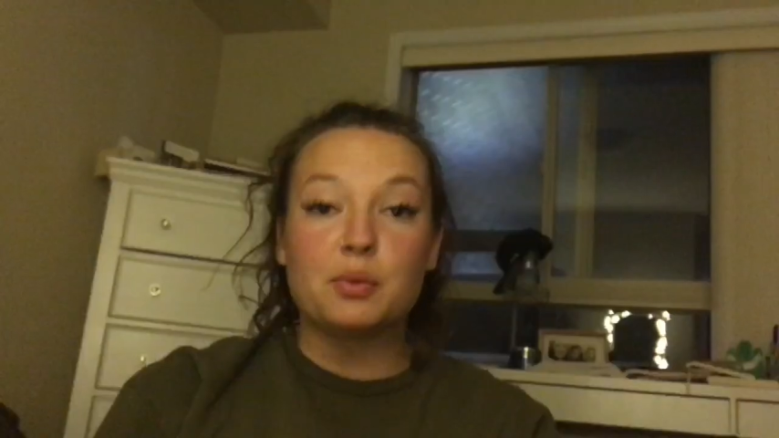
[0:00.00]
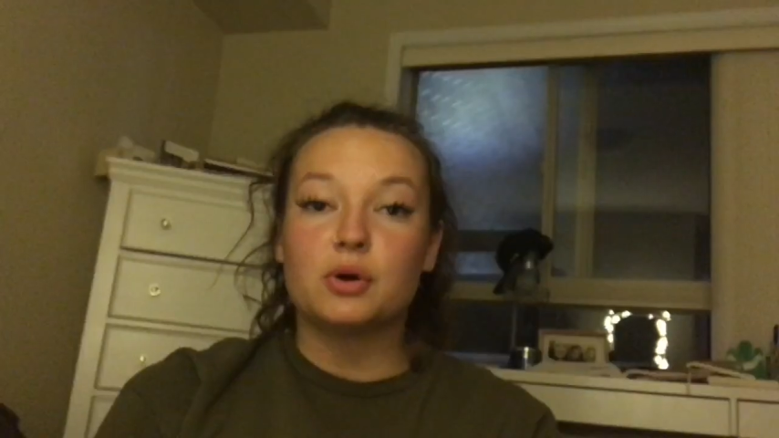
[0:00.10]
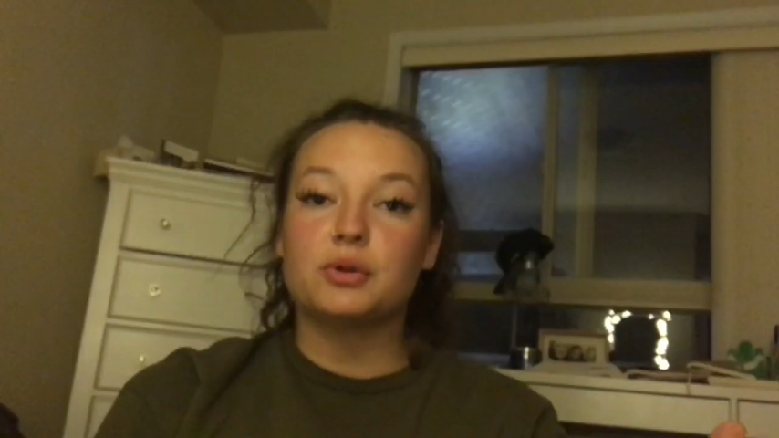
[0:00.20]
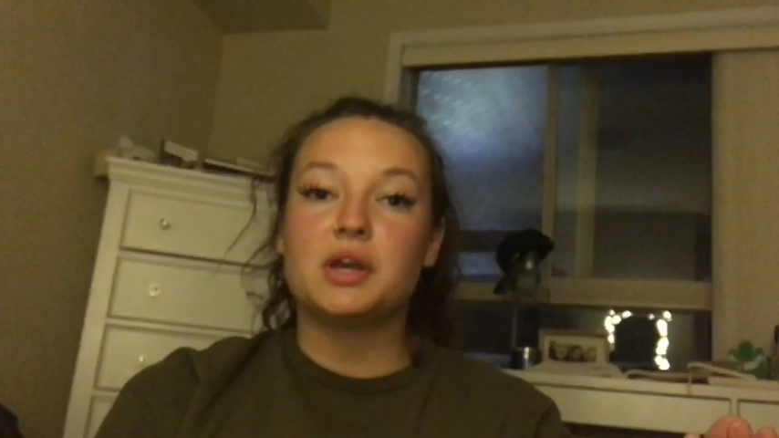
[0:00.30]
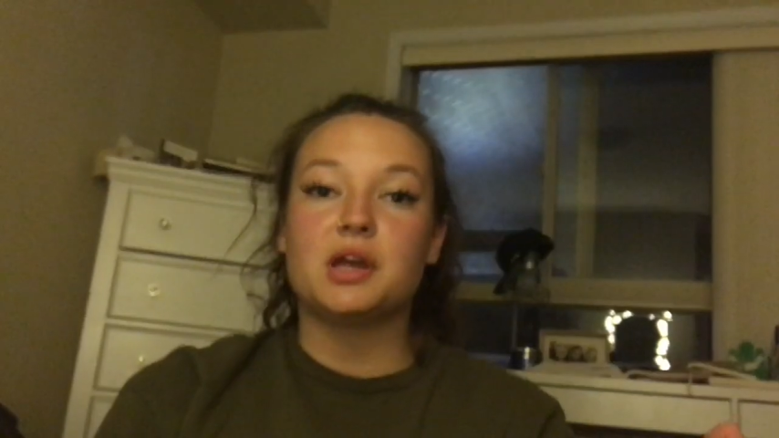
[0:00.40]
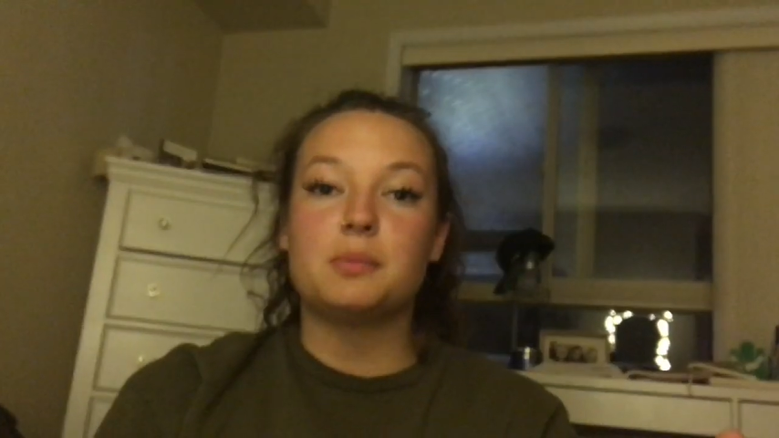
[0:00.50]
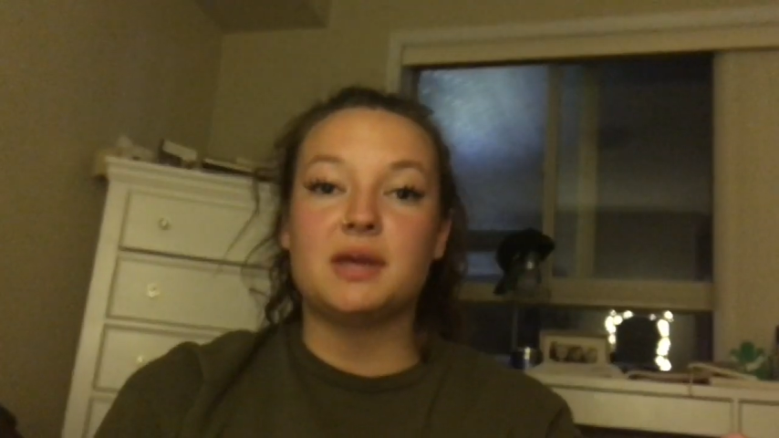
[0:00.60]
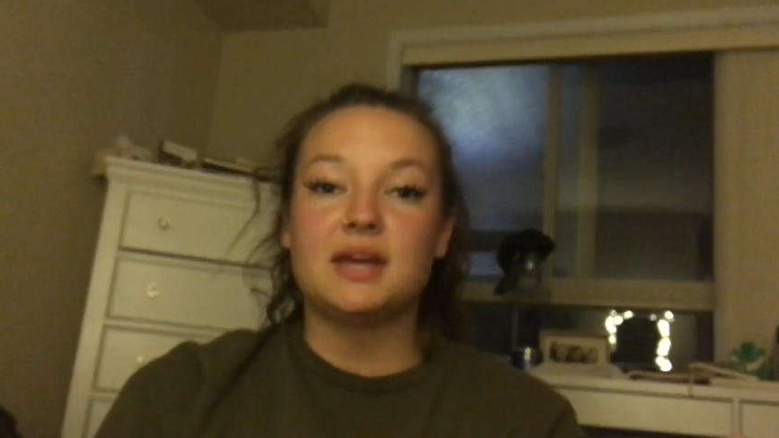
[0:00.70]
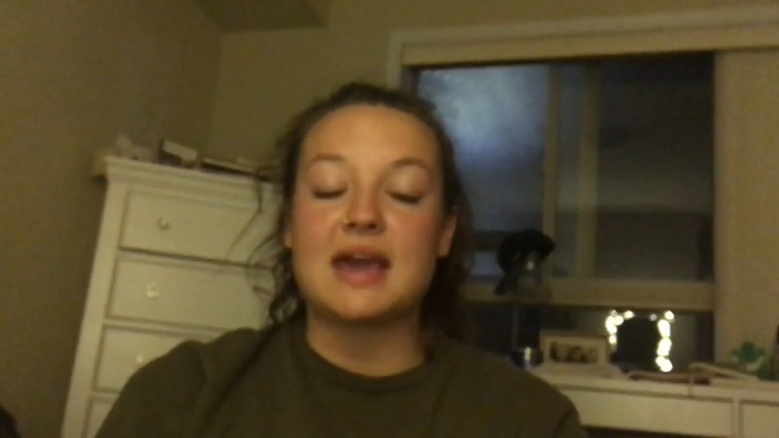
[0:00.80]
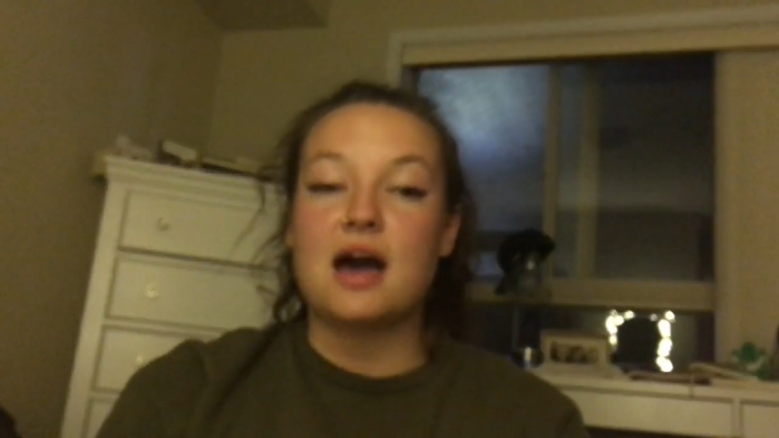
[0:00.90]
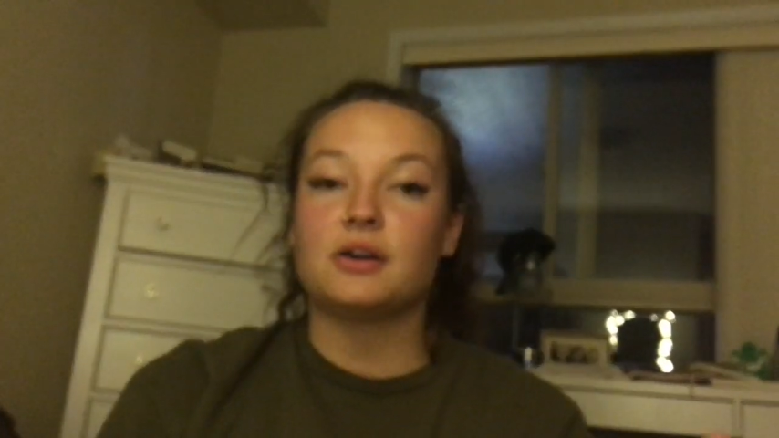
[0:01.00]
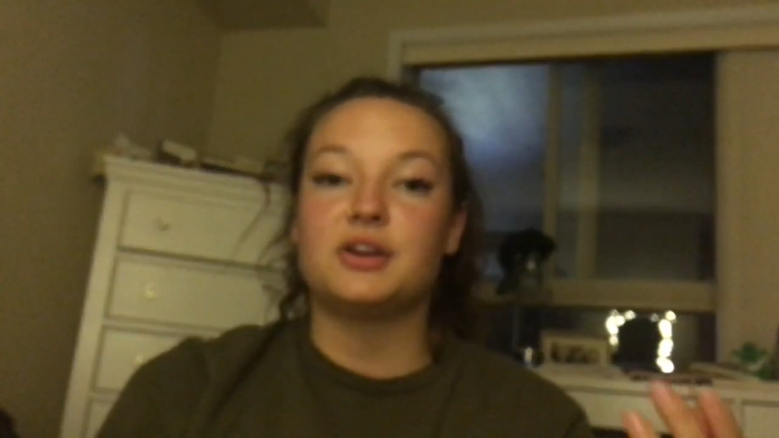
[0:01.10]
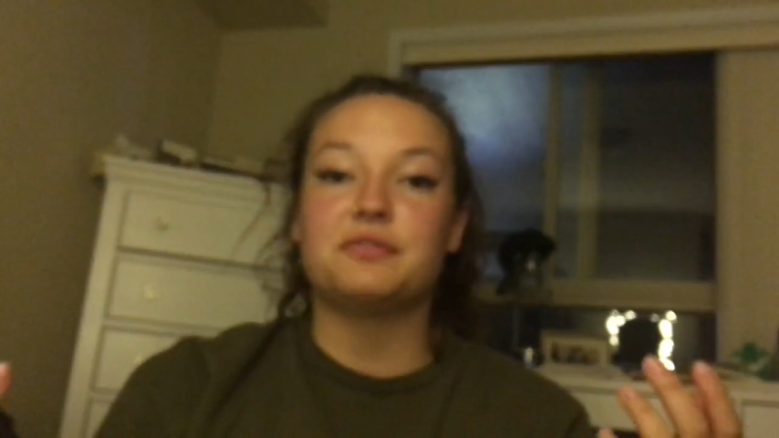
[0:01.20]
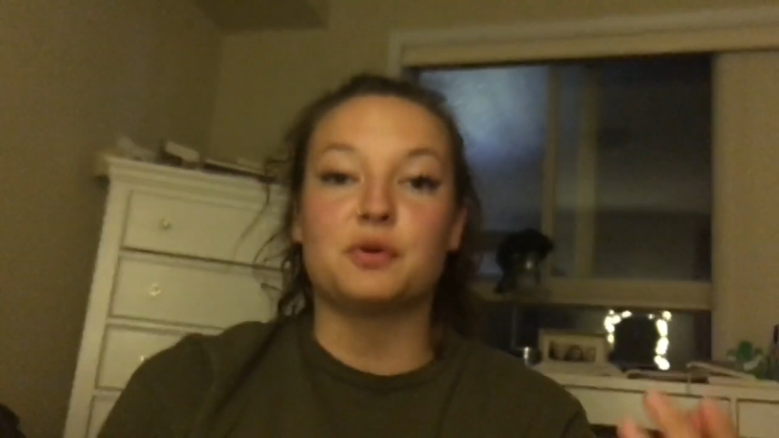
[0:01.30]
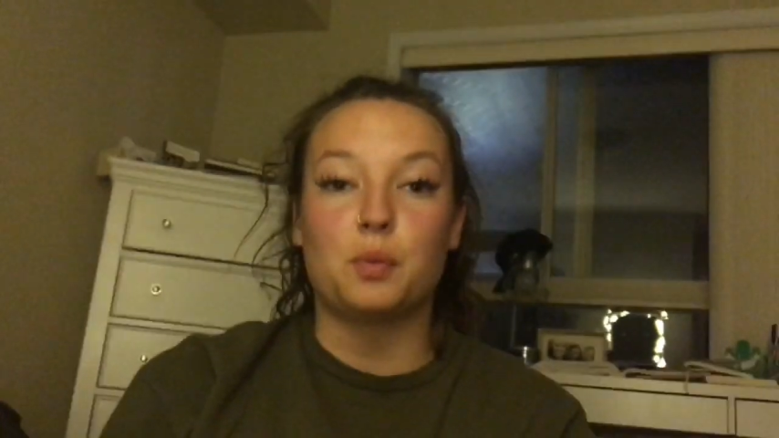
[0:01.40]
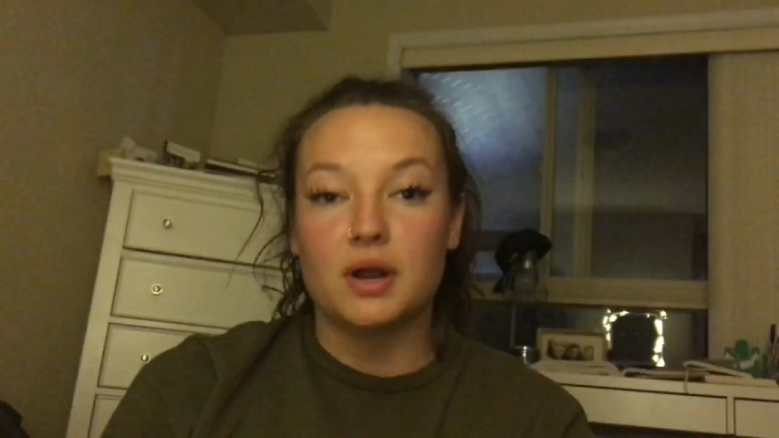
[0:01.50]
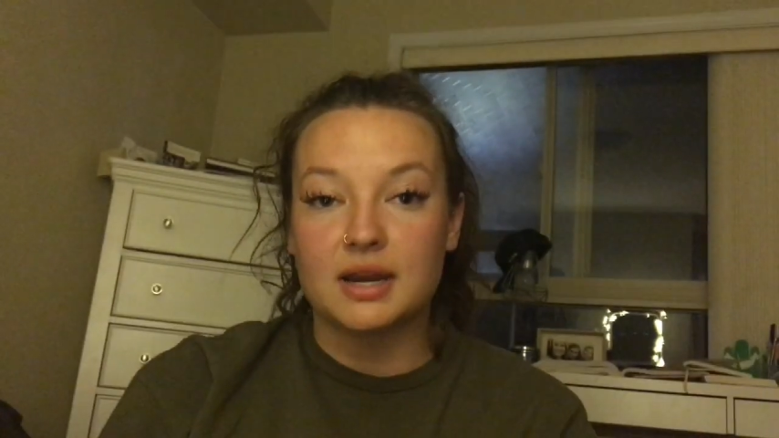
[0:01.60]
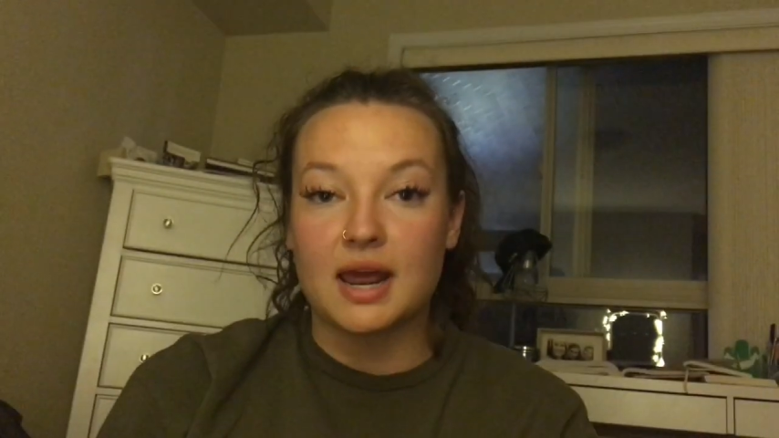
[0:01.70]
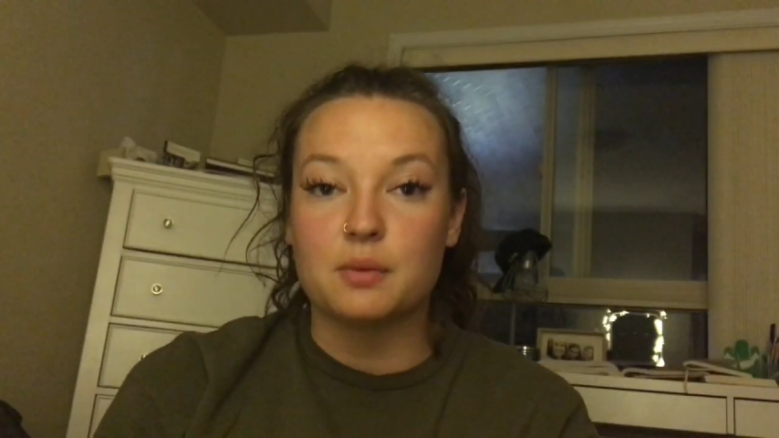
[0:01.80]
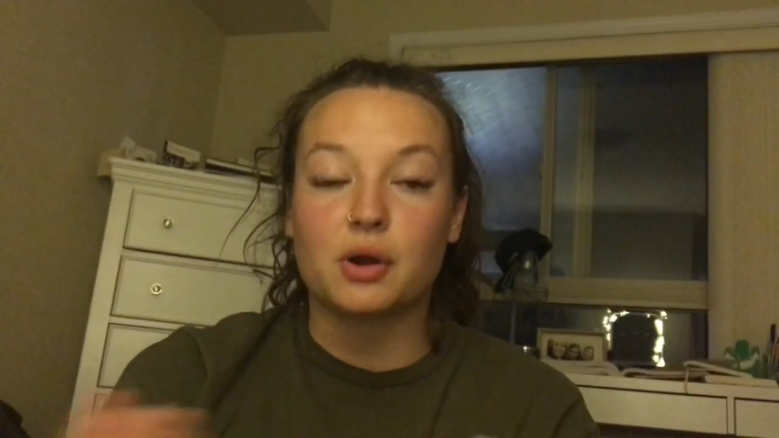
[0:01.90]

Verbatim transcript: But we're only gonna be in Calgary for one night.